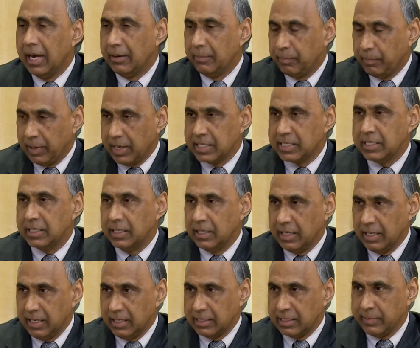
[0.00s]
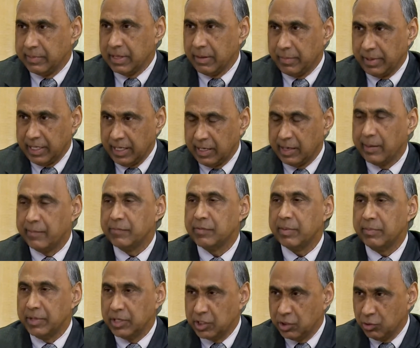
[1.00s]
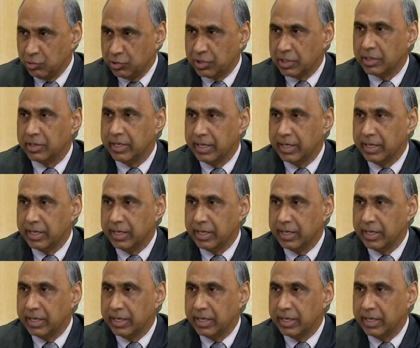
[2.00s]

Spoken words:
And plus some of the money comes from the tuition